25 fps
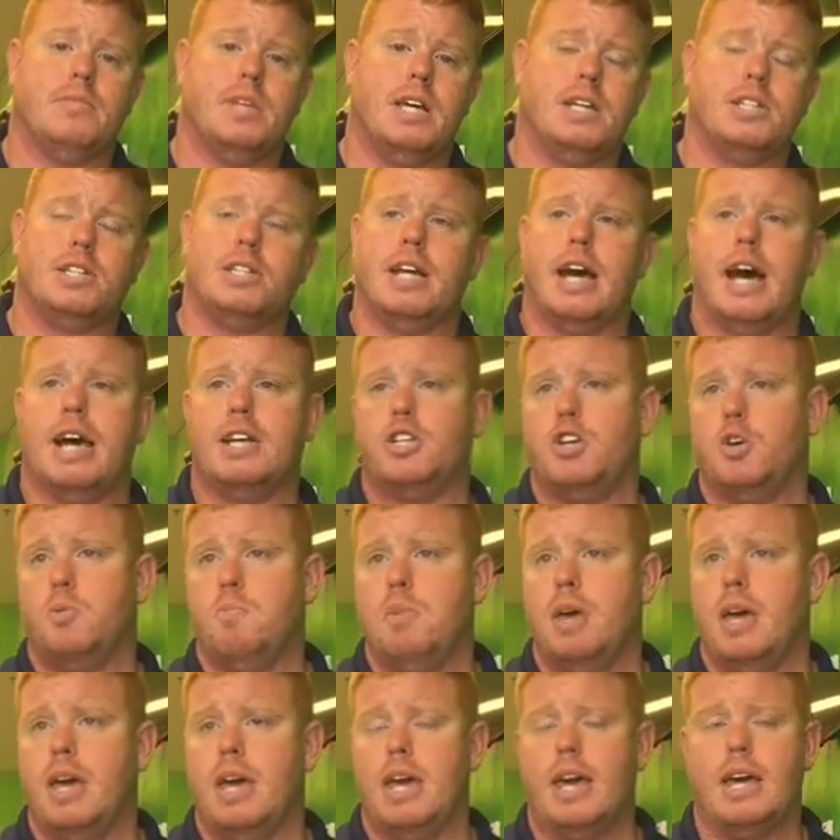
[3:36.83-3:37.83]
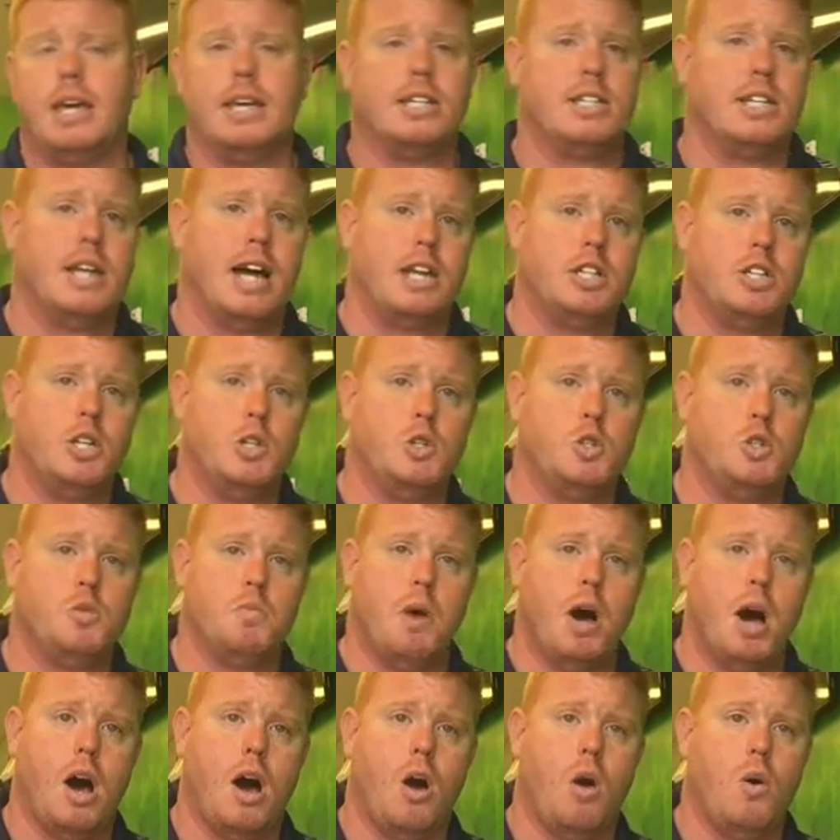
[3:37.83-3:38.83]
it's not too big. It's not too
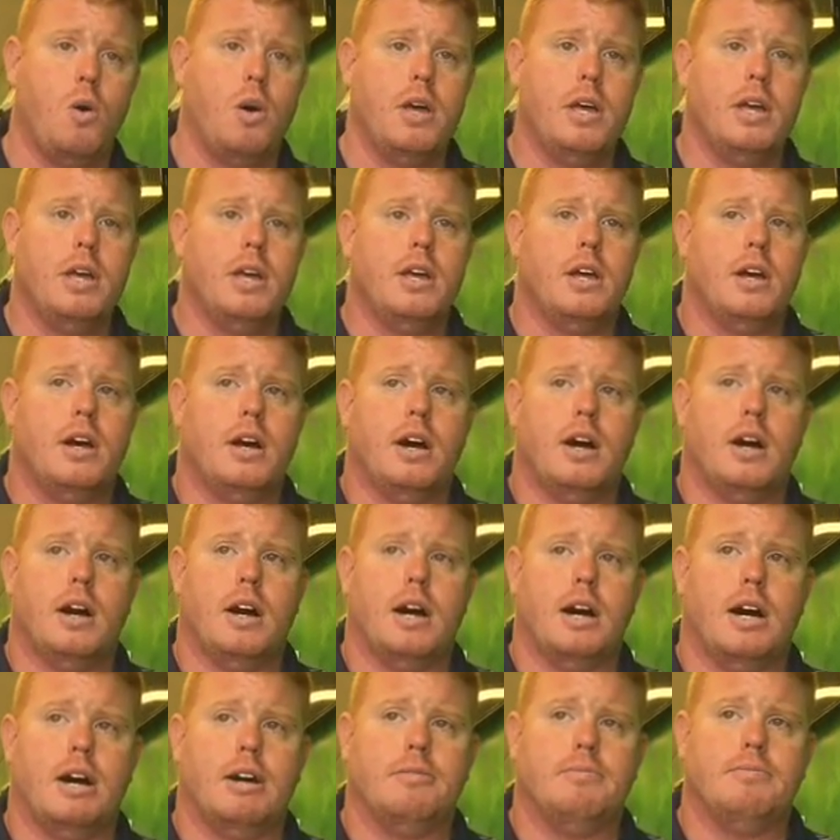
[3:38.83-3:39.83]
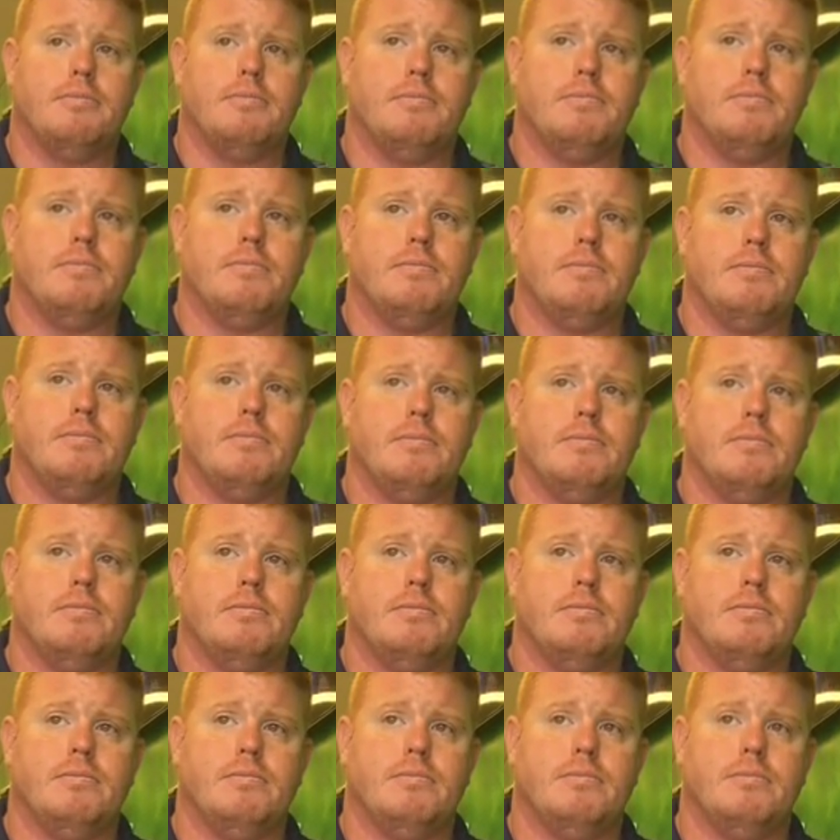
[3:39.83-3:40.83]
small. Uh,
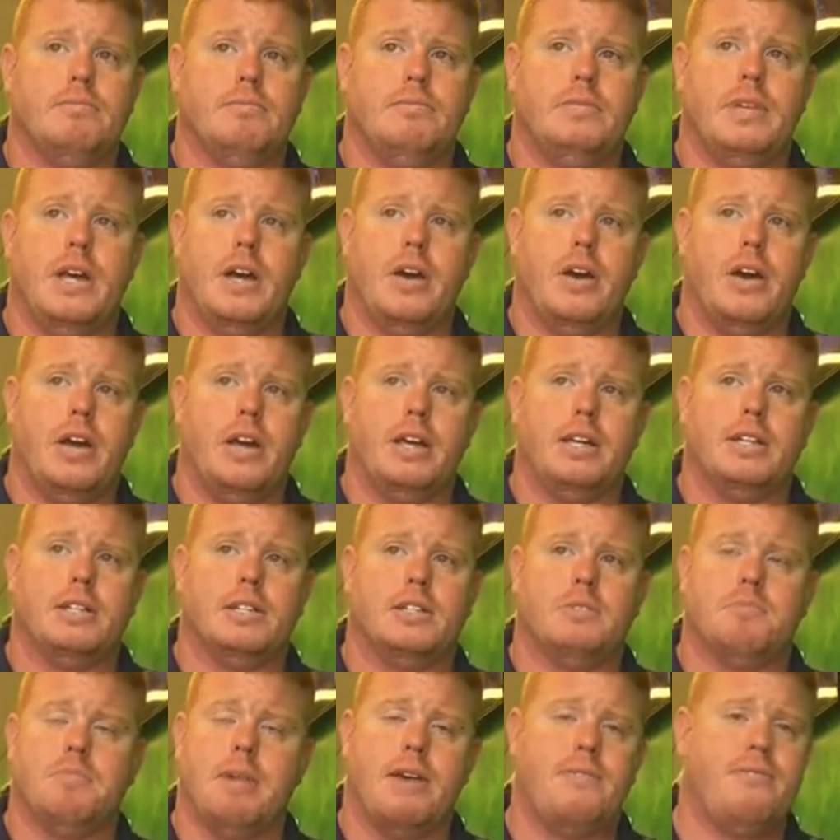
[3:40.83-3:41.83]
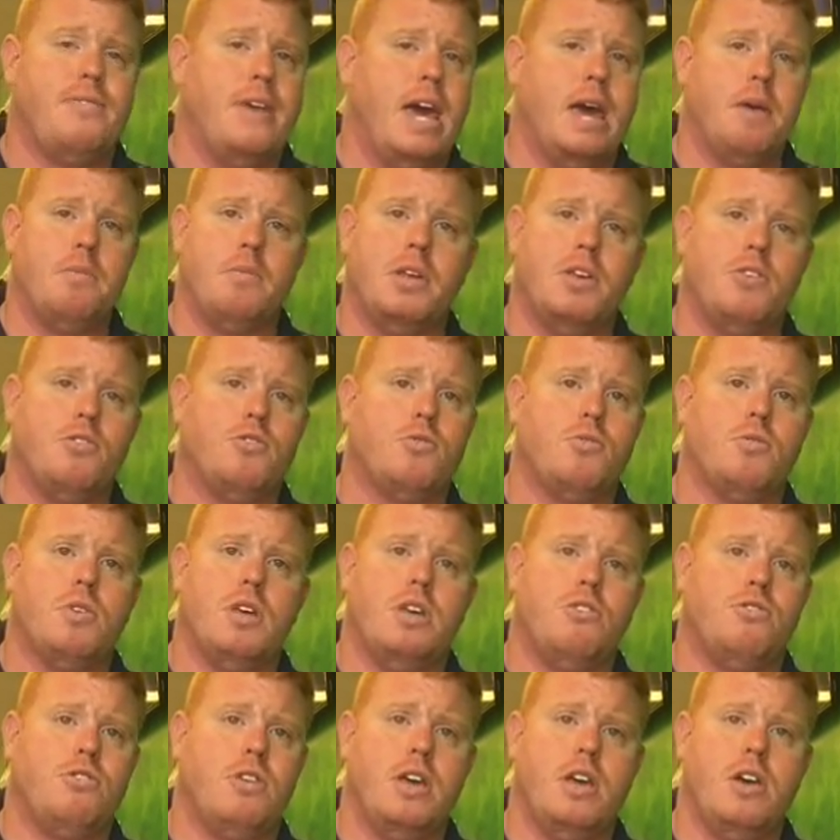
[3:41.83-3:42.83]
there is my family
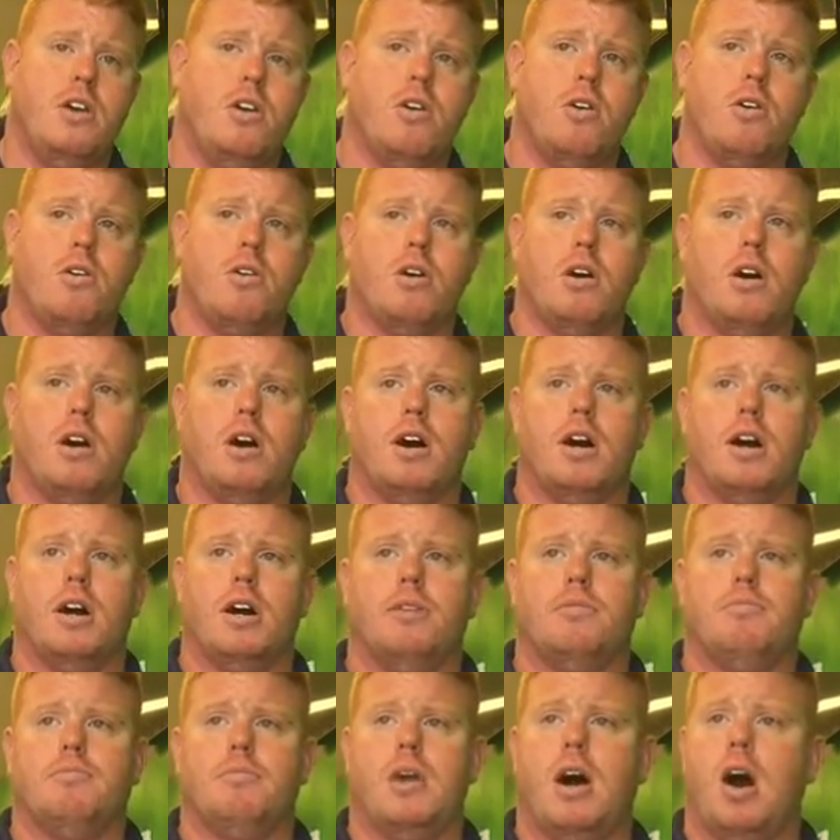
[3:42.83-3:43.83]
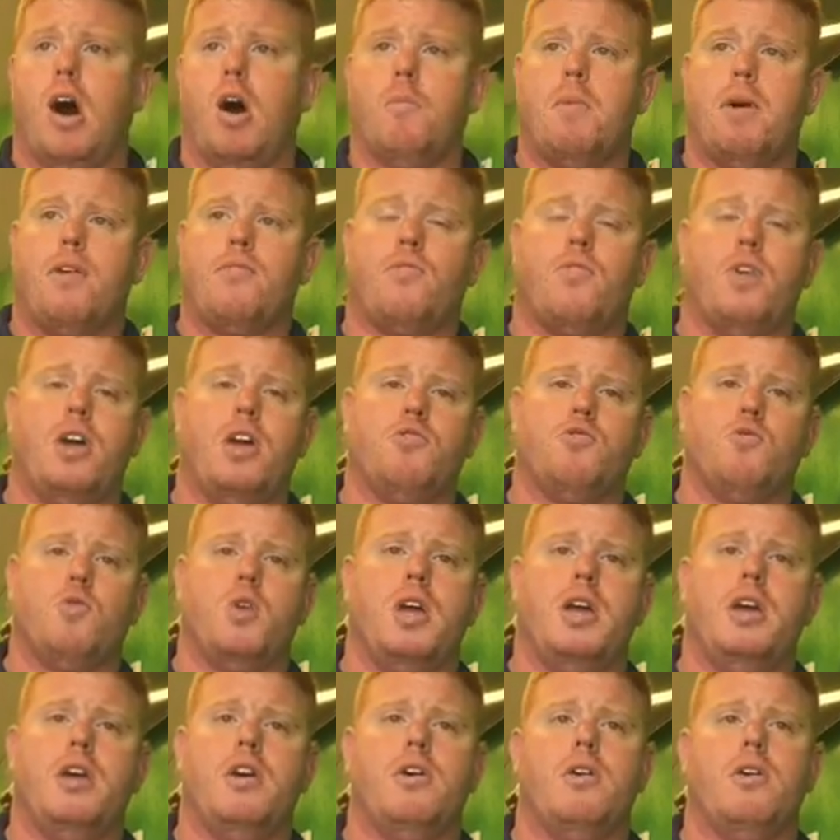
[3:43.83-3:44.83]
is here. Uh, all my friends were
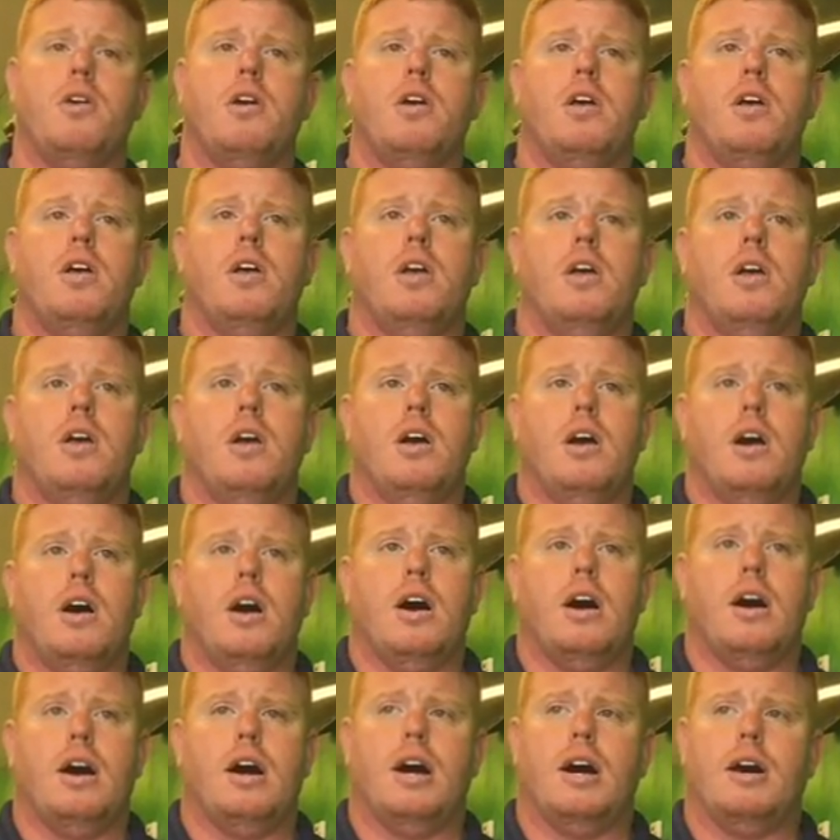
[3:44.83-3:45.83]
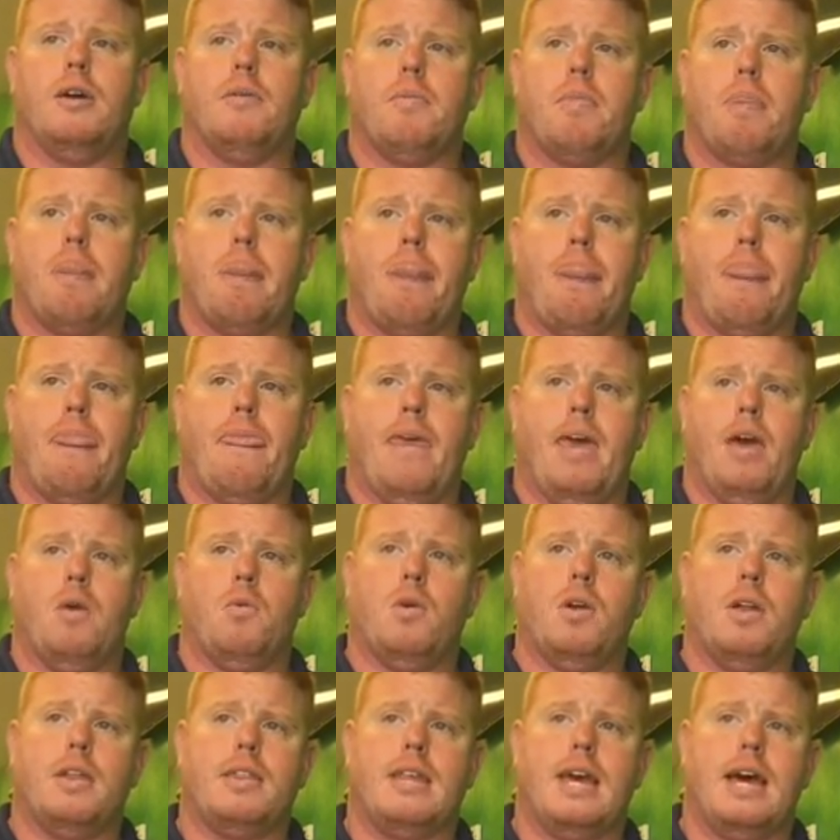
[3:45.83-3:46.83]
here. Uh, and
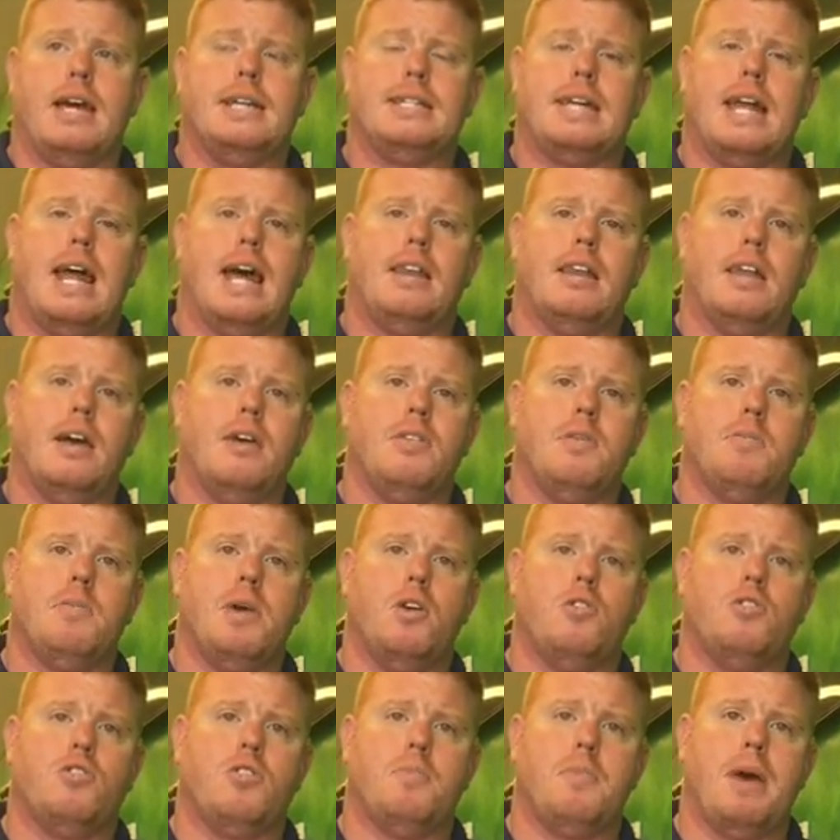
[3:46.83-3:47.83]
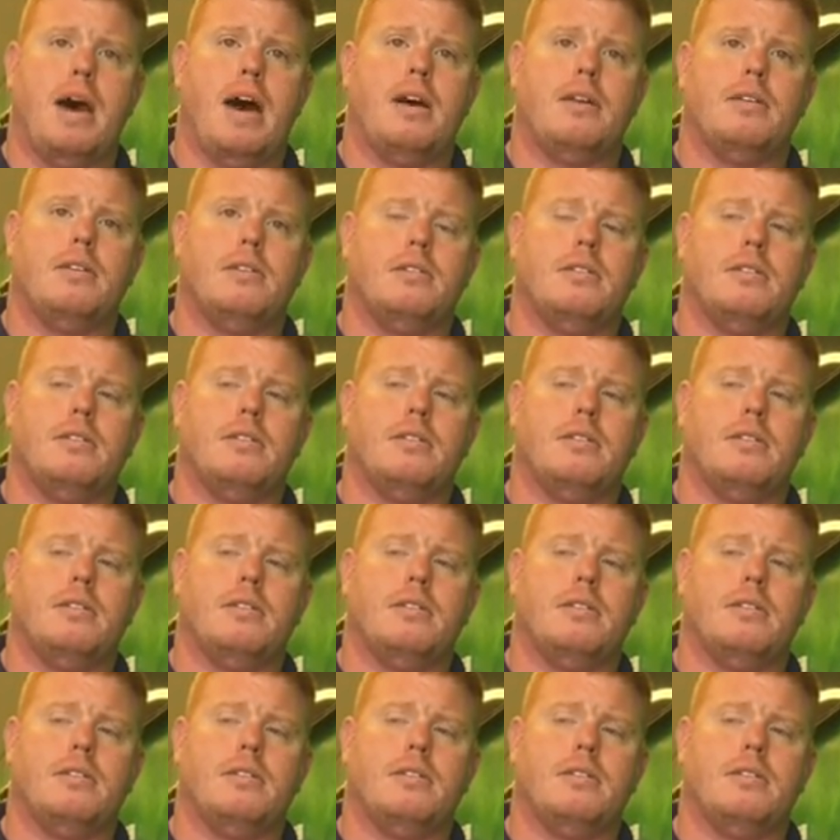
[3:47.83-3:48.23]
one of the things that I love the most about